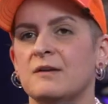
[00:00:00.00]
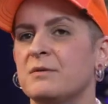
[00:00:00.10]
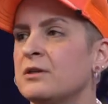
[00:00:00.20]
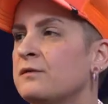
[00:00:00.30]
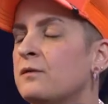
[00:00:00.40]
I've
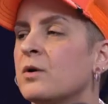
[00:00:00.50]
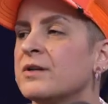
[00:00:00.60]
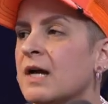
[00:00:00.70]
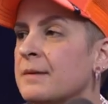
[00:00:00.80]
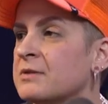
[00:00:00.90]
been there four
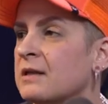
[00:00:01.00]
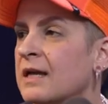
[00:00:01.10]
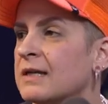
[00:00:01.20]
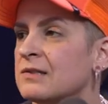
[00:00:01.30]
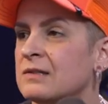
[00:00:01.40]
times the
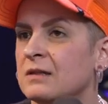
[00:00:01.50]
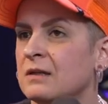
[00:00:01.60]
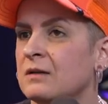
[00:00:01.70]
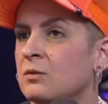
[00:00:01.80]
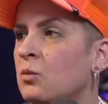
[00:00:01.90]
last
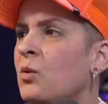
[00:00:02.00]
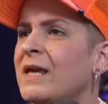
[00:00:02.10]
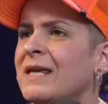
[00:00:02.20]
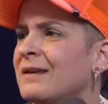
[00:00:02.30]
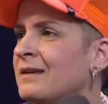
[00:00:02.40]

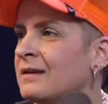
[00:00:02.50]
week.